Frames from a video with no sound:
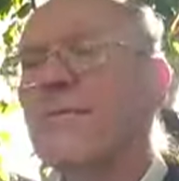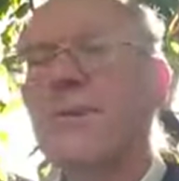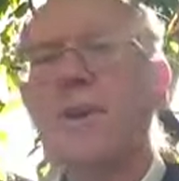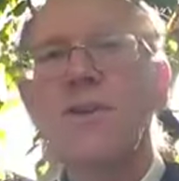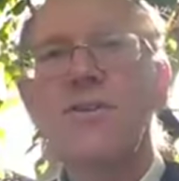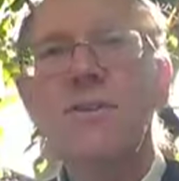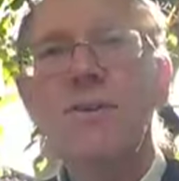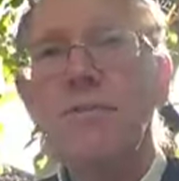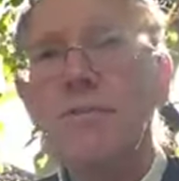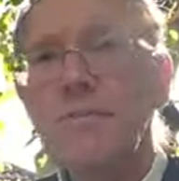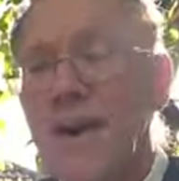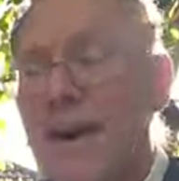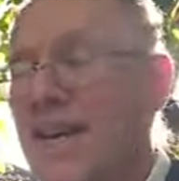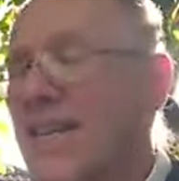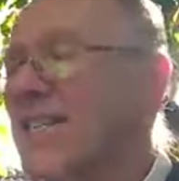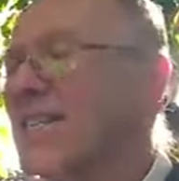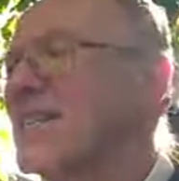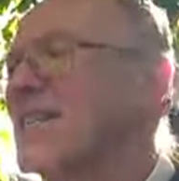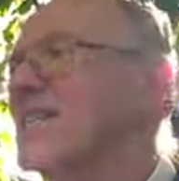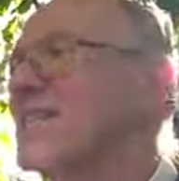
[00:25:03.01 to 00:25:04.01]
but on the
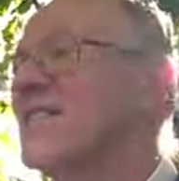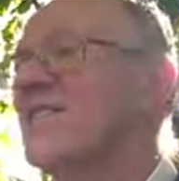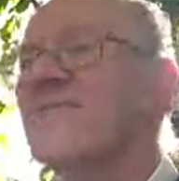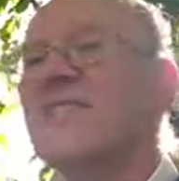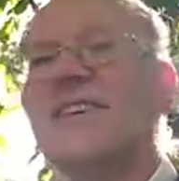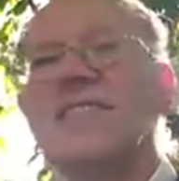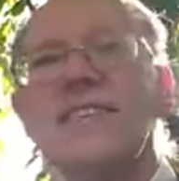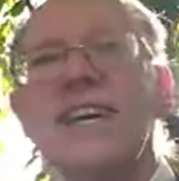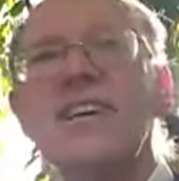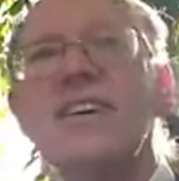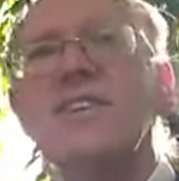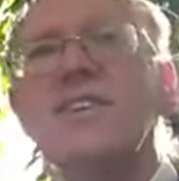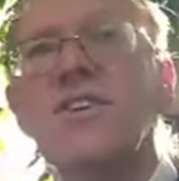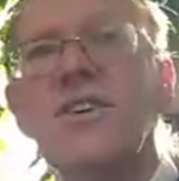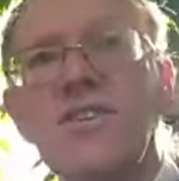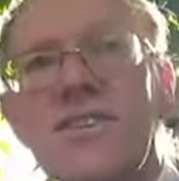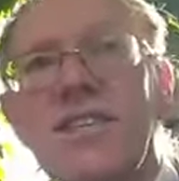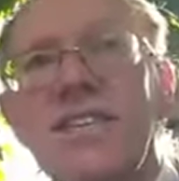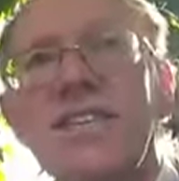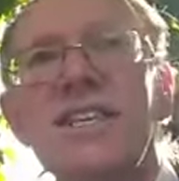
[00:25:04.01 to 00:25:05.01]
basis of its
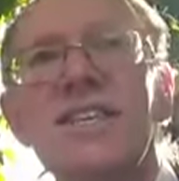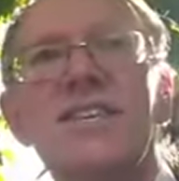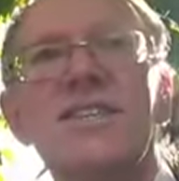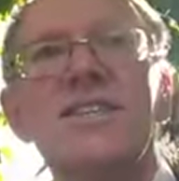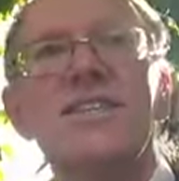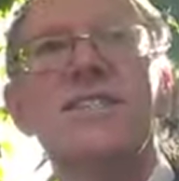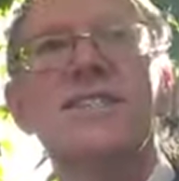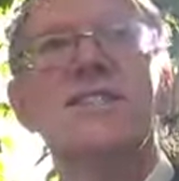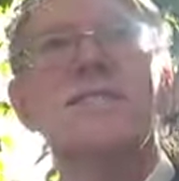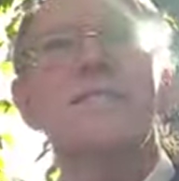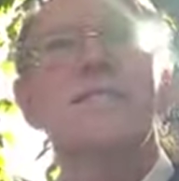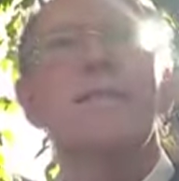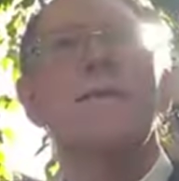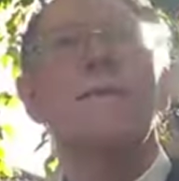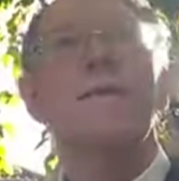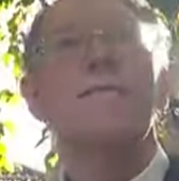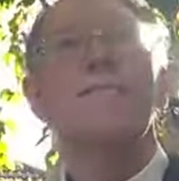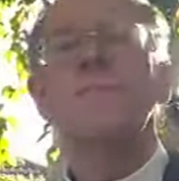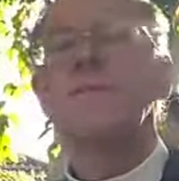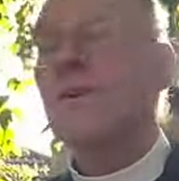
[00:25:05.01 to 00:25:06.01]
ungodliness,
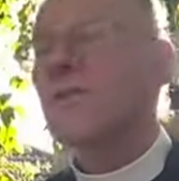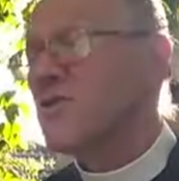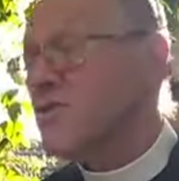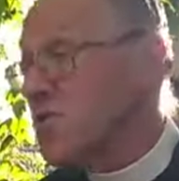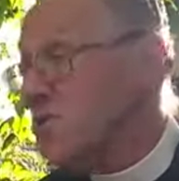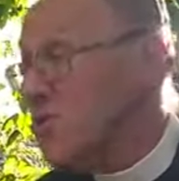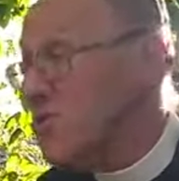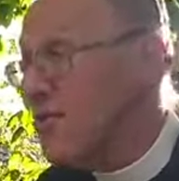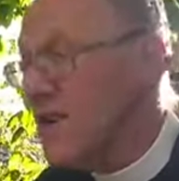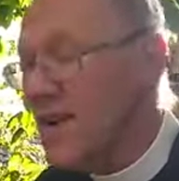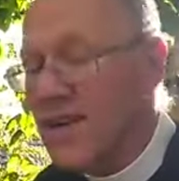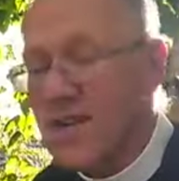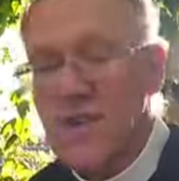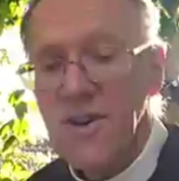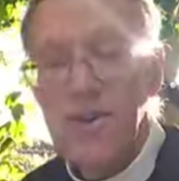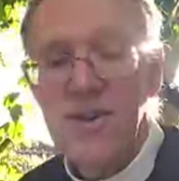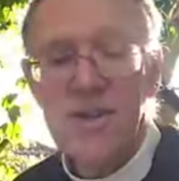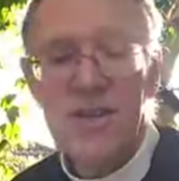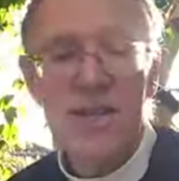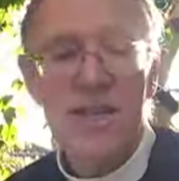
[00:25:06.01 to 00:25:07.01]
true
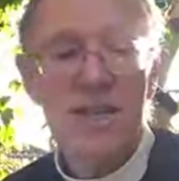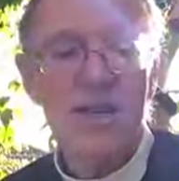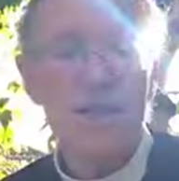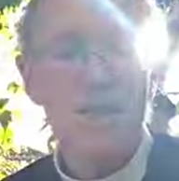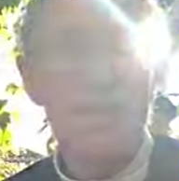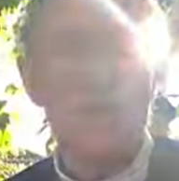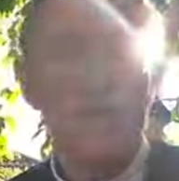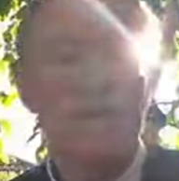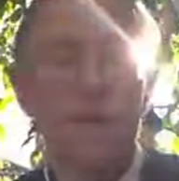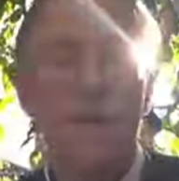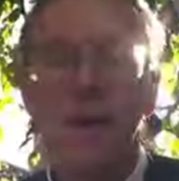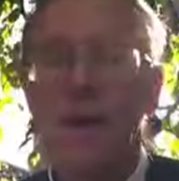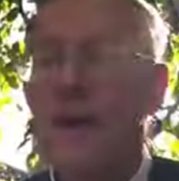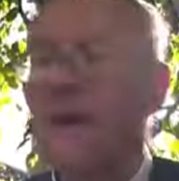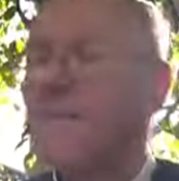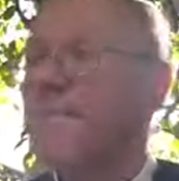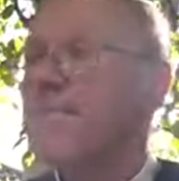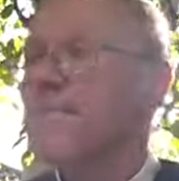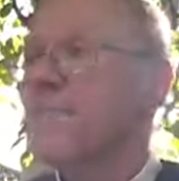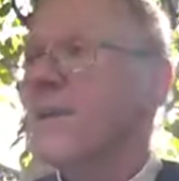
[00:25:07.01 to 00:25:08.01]
ungodliness,
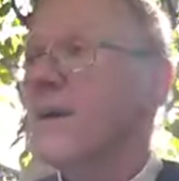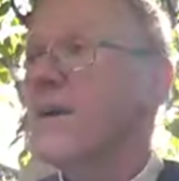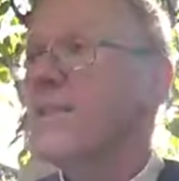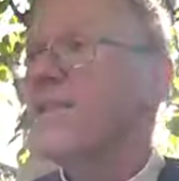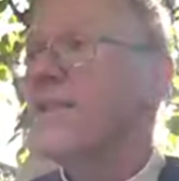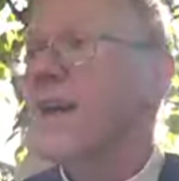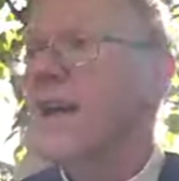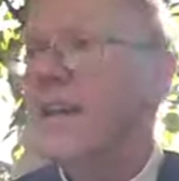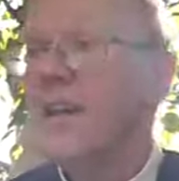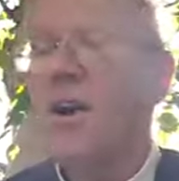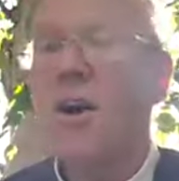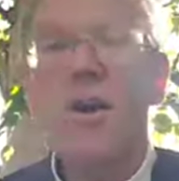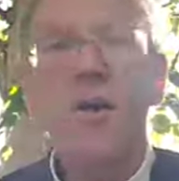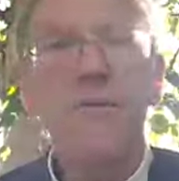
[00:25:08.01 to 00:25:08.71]
and then